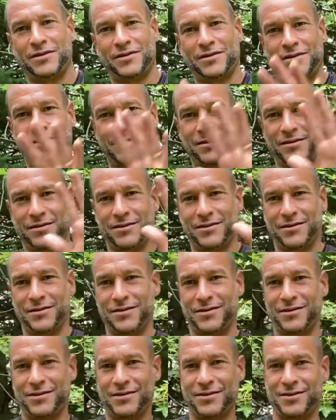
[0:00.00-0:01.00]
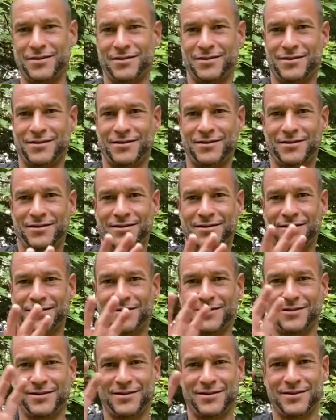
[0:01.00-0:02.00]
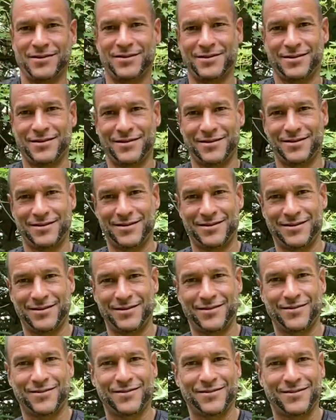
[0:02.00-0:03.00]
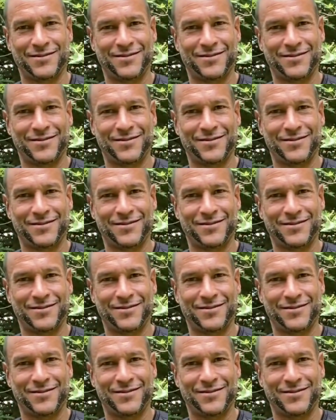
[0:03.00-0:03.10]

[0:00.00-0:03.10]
Nothing is said.